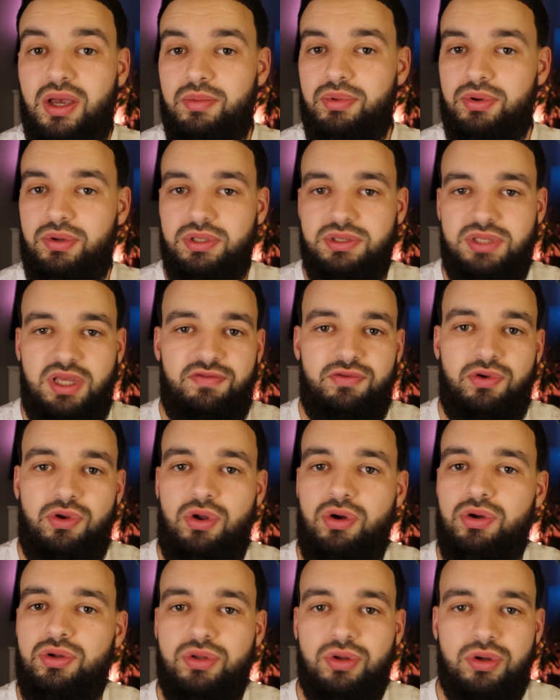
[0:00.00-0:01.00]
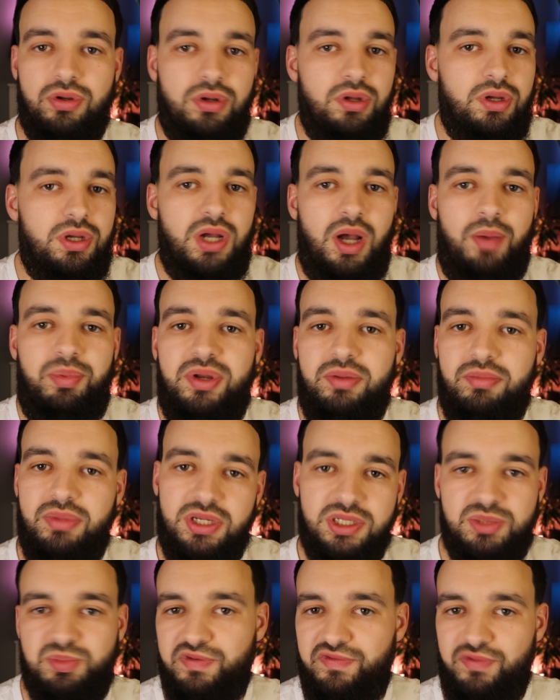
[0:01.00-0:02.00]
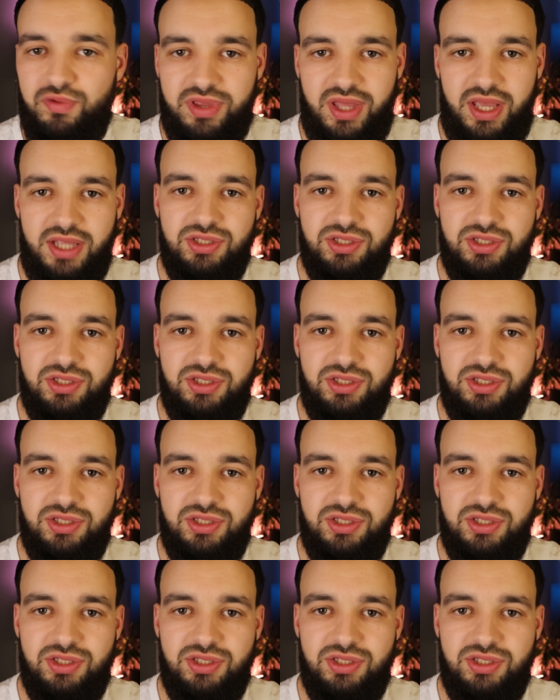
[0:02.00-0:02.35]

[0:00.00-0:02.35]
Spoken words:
because they've logged on a couple of minutes before their